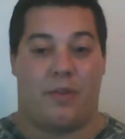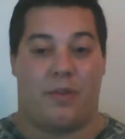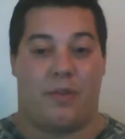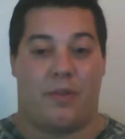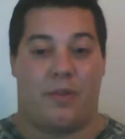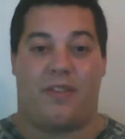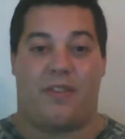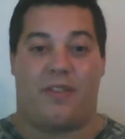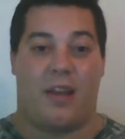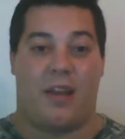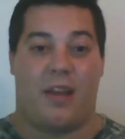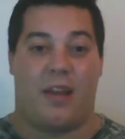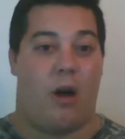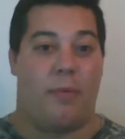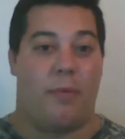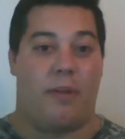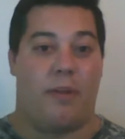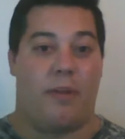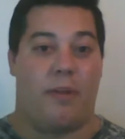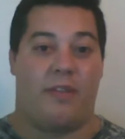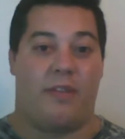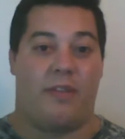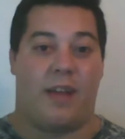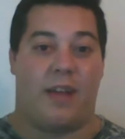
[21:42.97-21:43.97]
St.
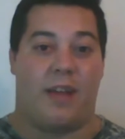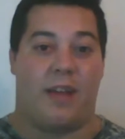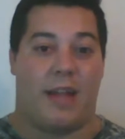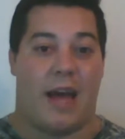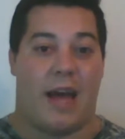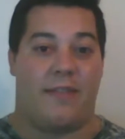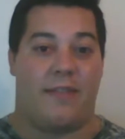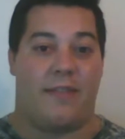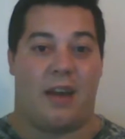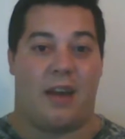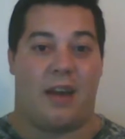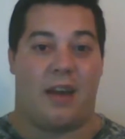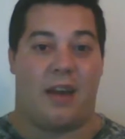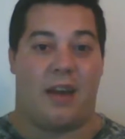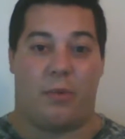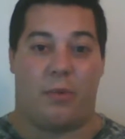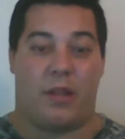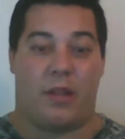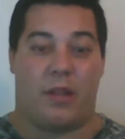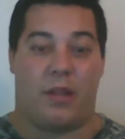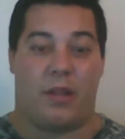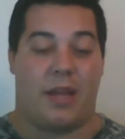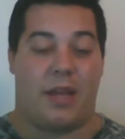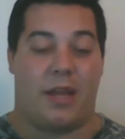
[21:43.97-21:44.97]
Albans that last time we
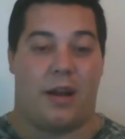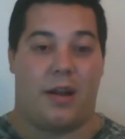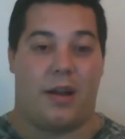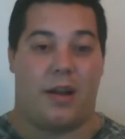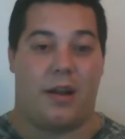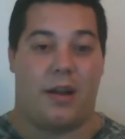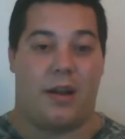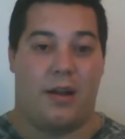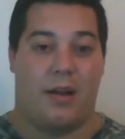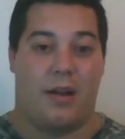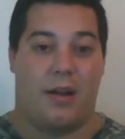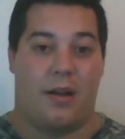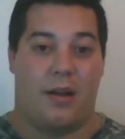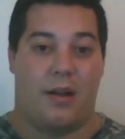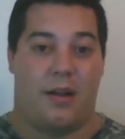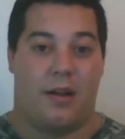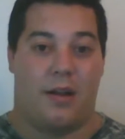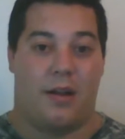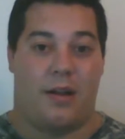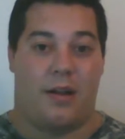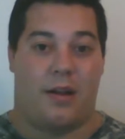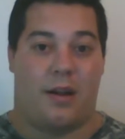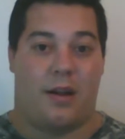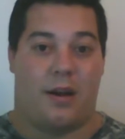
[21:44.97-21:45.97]
went there.
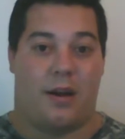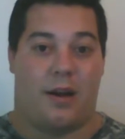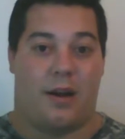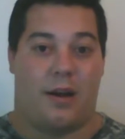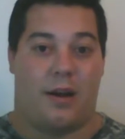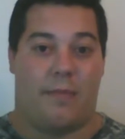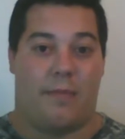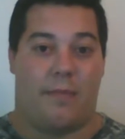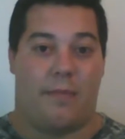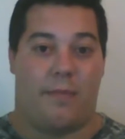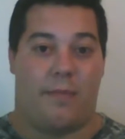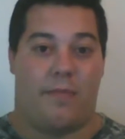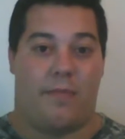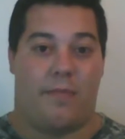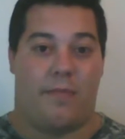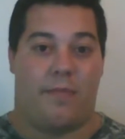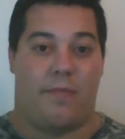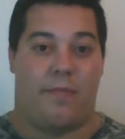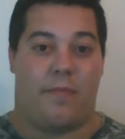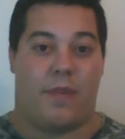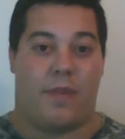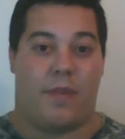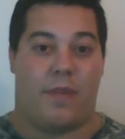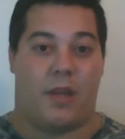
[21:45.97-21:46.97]
Um,
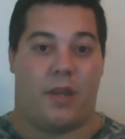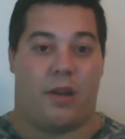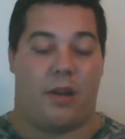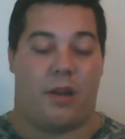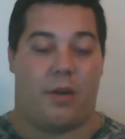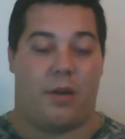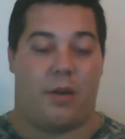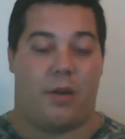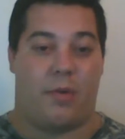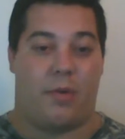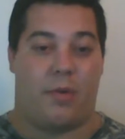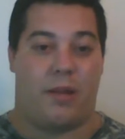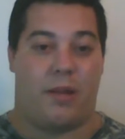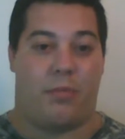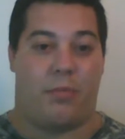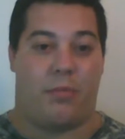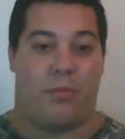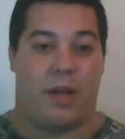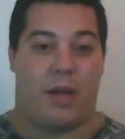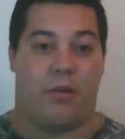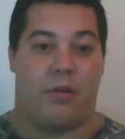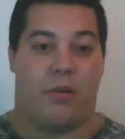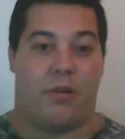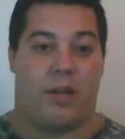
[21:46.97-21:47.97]
we didn't
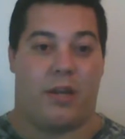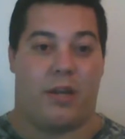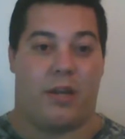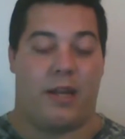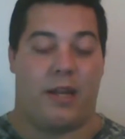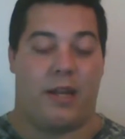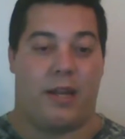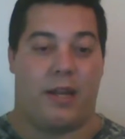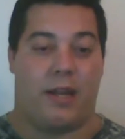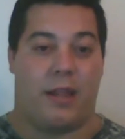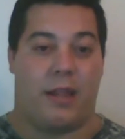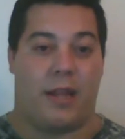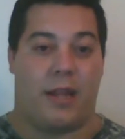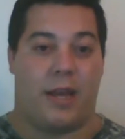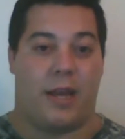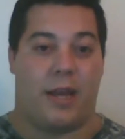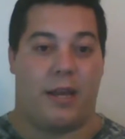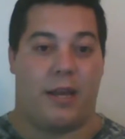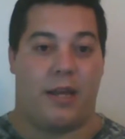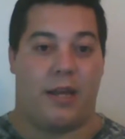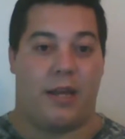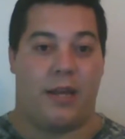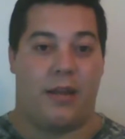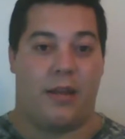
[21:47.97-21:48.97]
plan on getting
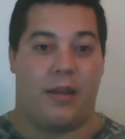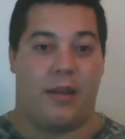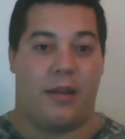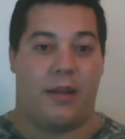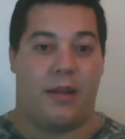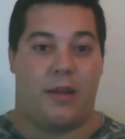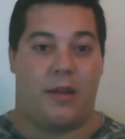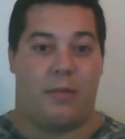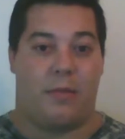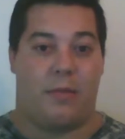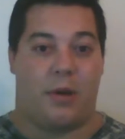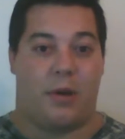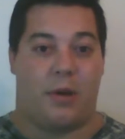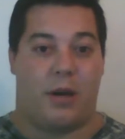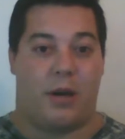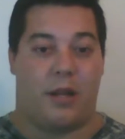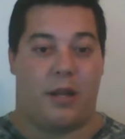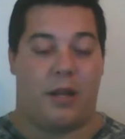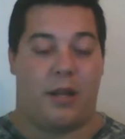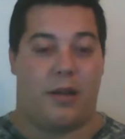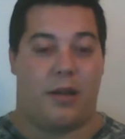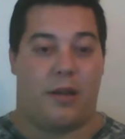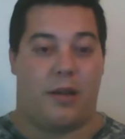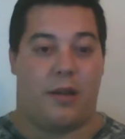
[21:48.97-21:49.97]
anything,
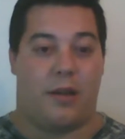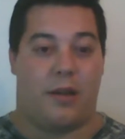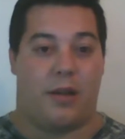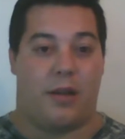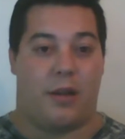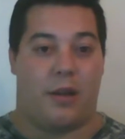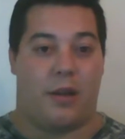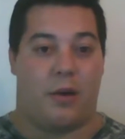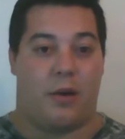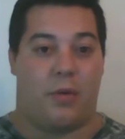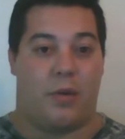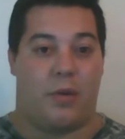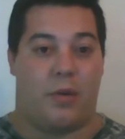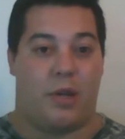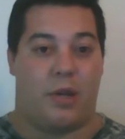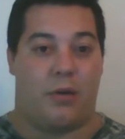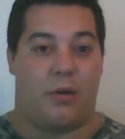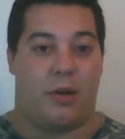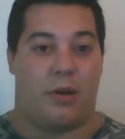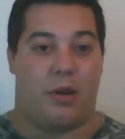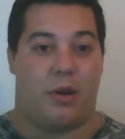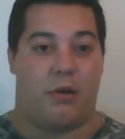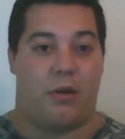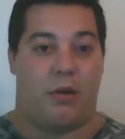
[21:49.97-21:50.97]
but when
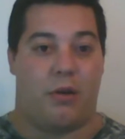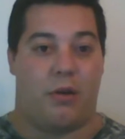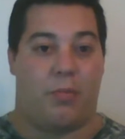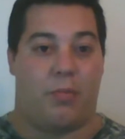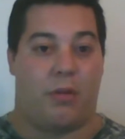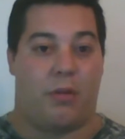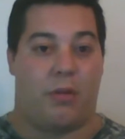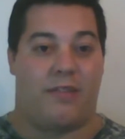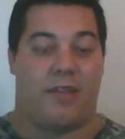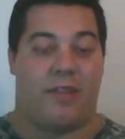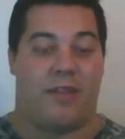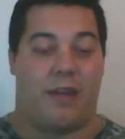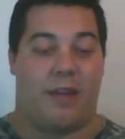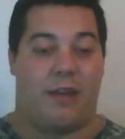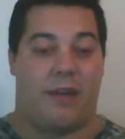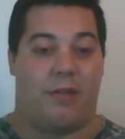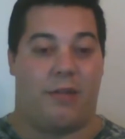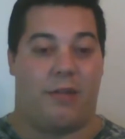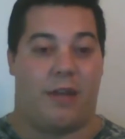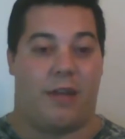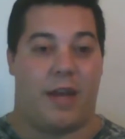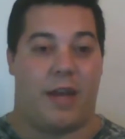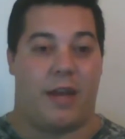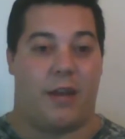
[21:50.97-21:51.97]
you go to a place a
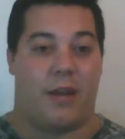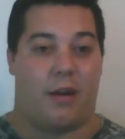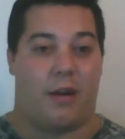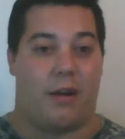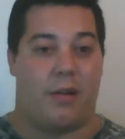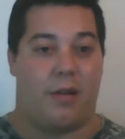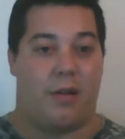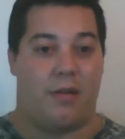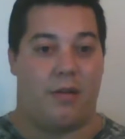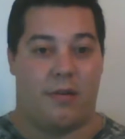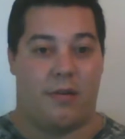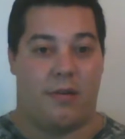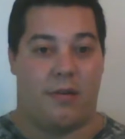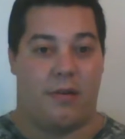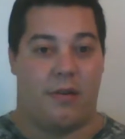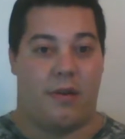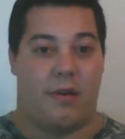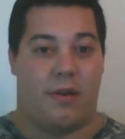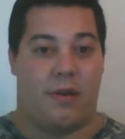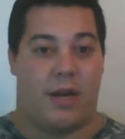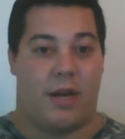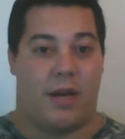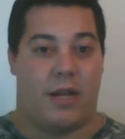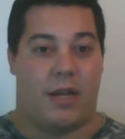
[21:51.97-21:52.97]
year later
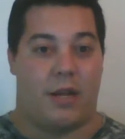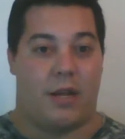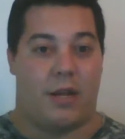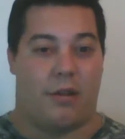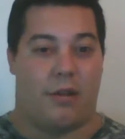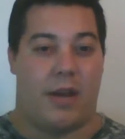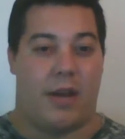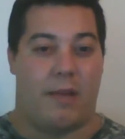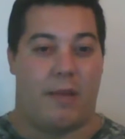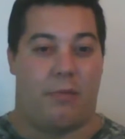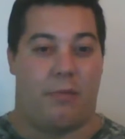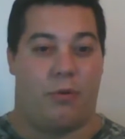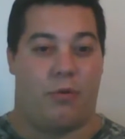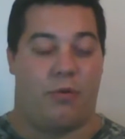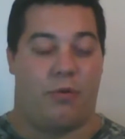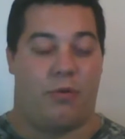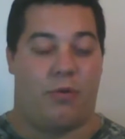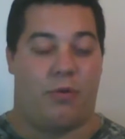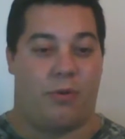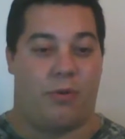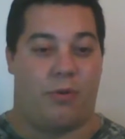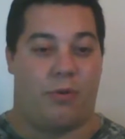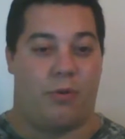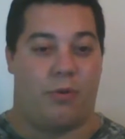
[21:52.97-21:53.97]
and you're able
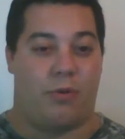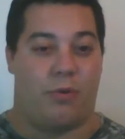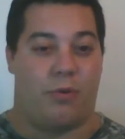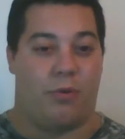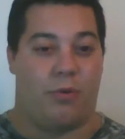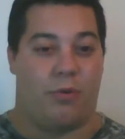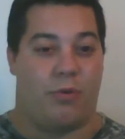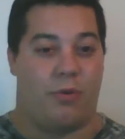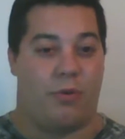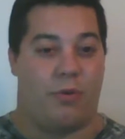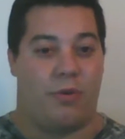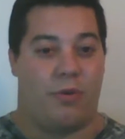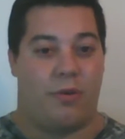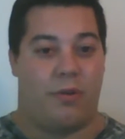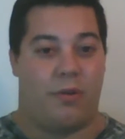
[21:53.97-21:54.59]
to